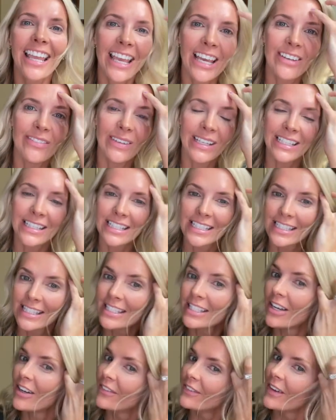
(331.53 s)
Can't make this
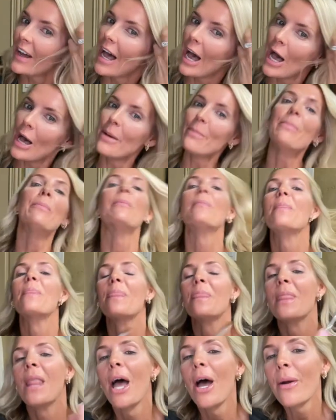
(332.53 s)
stuff out.
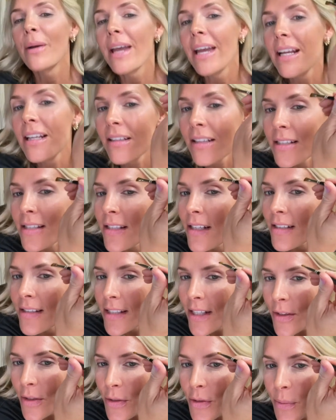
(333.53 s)
Okay, let's not
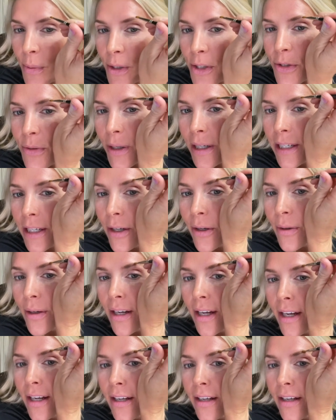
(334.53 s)
say those words right now, okay?